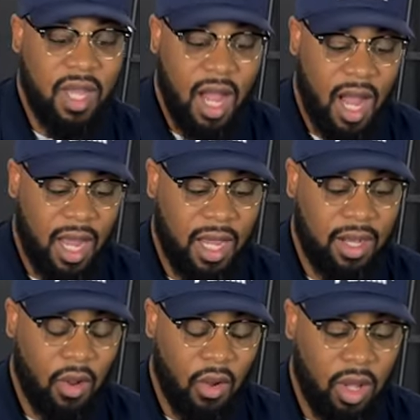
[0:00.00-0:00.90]

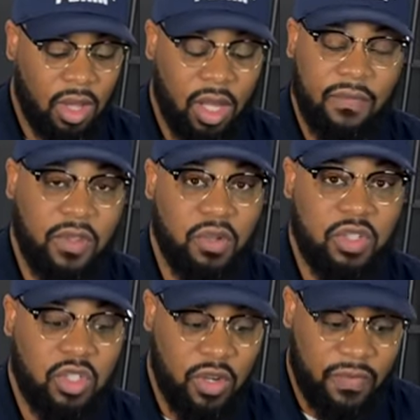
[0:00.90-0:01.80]
on all of
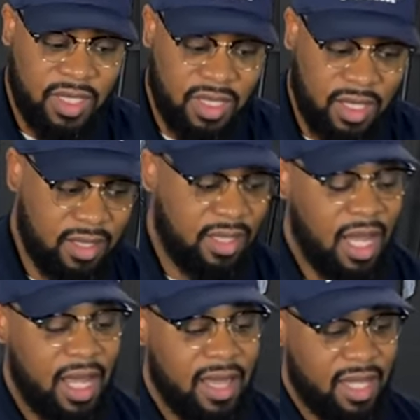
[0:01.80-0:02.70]
those surfaces.
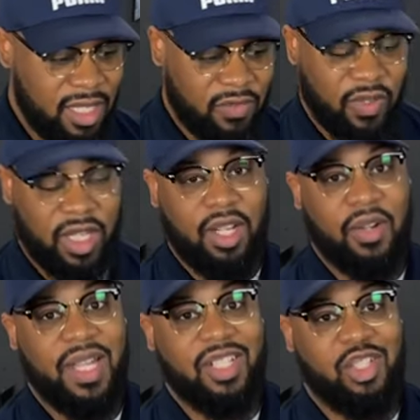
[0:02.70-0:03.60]
This
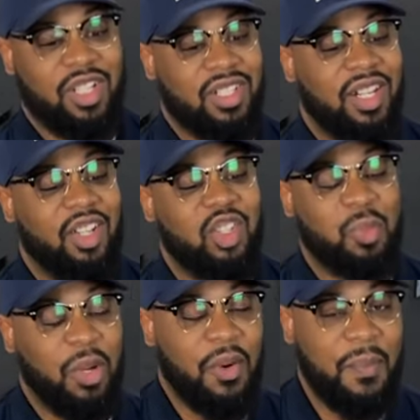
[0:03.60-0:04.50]
video is just an
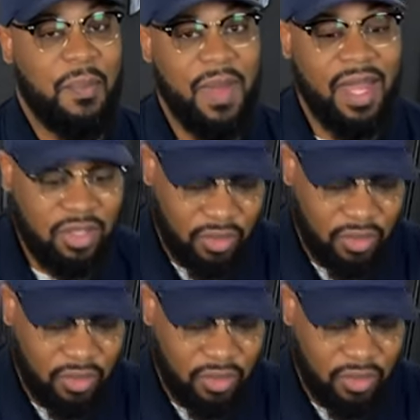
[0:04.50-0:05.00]
experimental